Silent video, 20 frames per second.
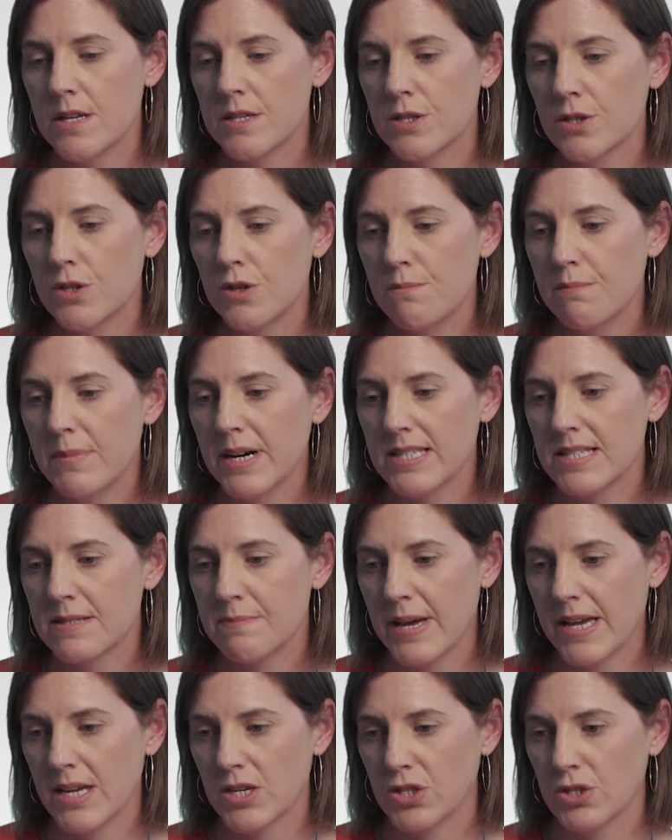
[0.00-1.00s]
So you must
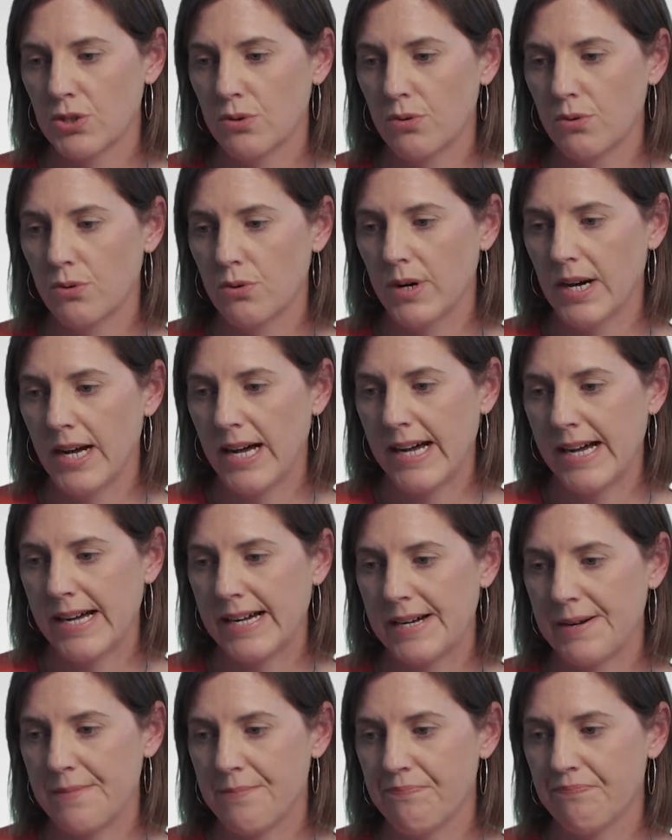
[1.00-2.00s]
make sure
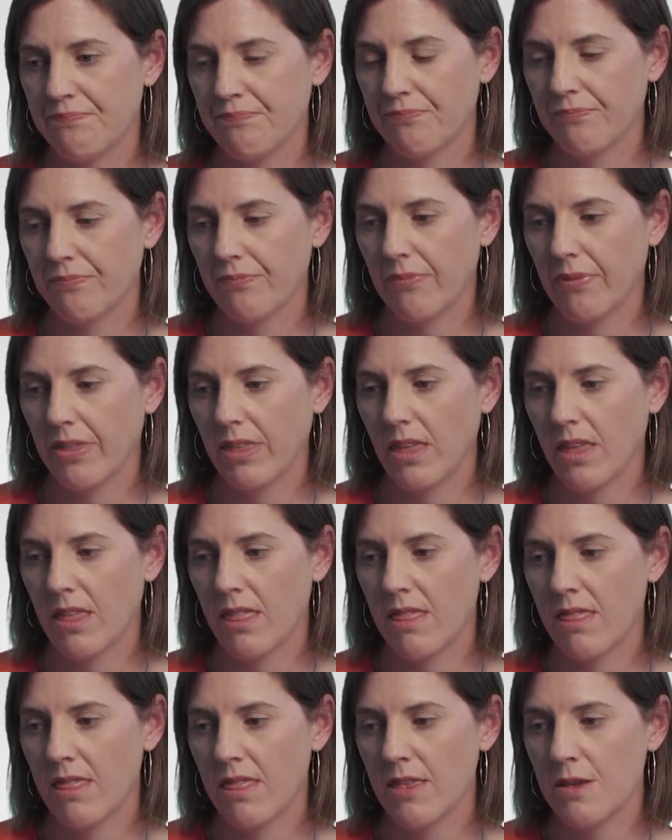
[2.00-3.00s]
that
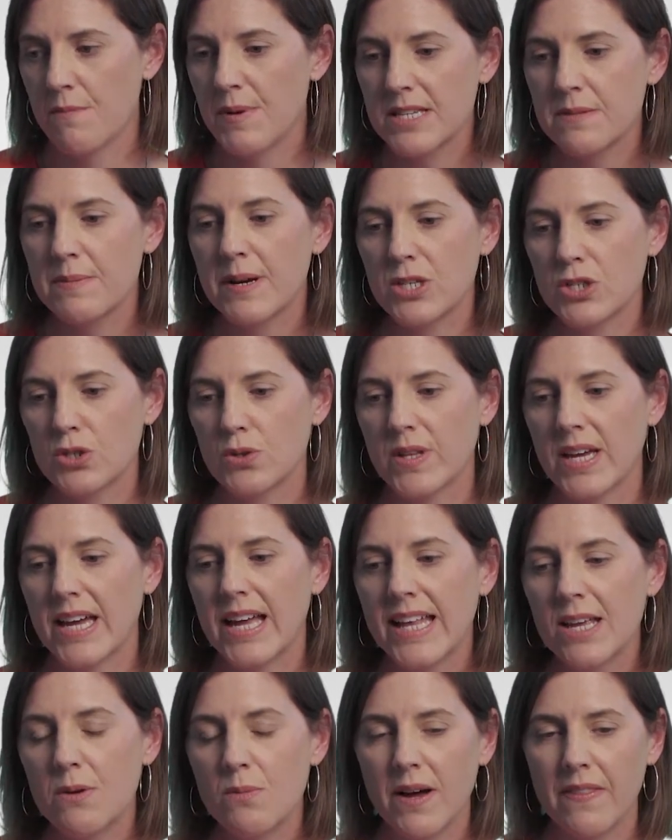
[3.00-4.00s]

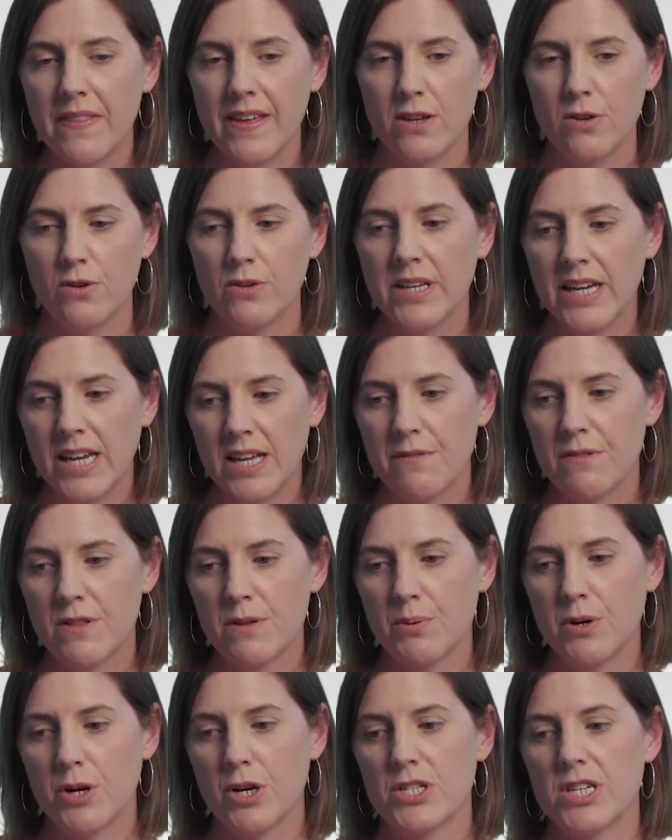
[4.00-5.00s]
anyone that you need for
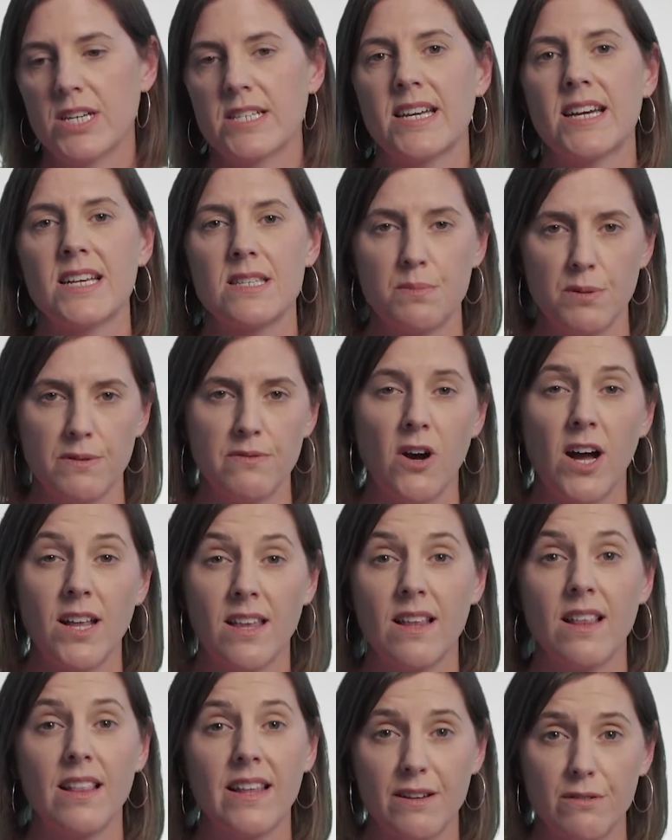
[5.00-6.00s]
the project has
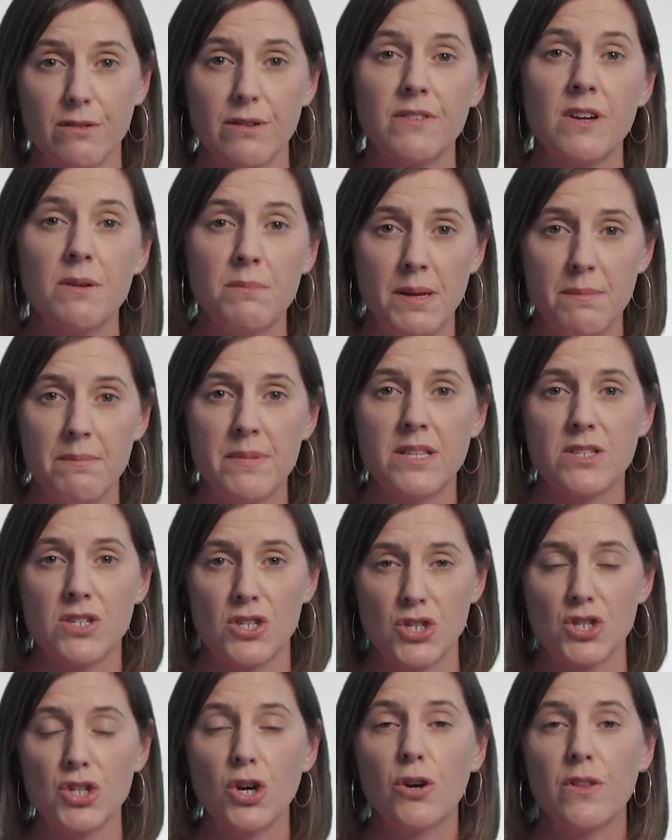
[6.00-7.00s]
provided a letter of commitment to
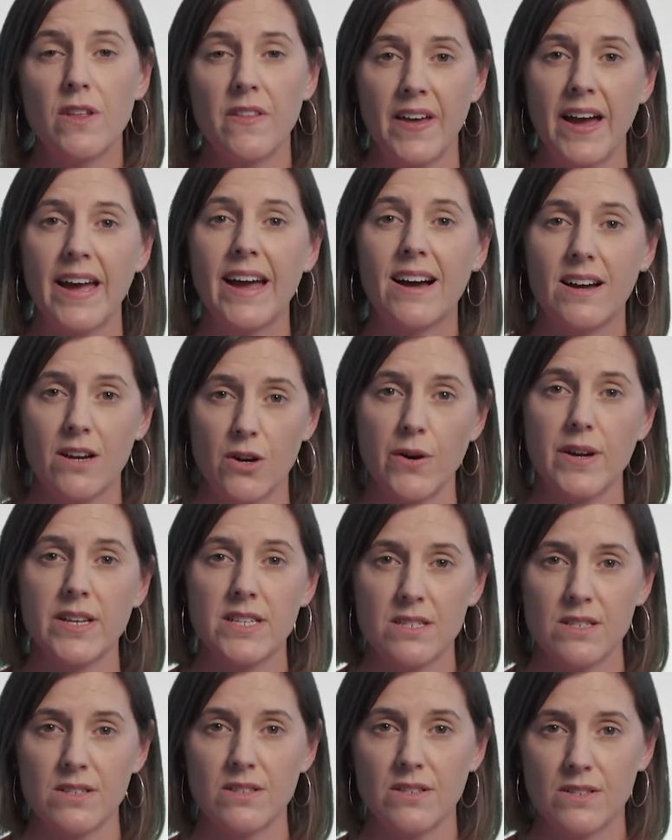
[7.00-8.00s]
show that they are going
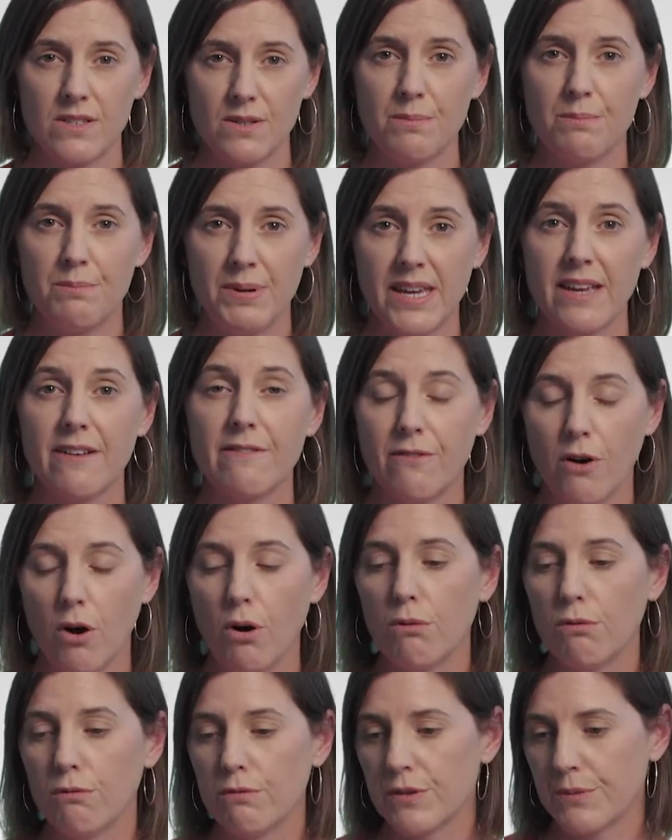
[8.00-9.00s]
to be
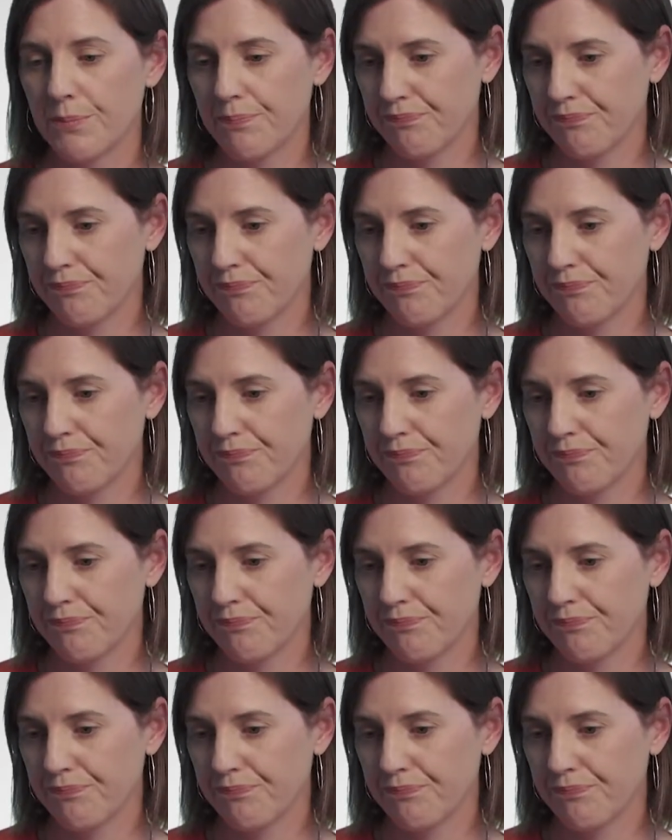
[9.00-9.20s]
involved.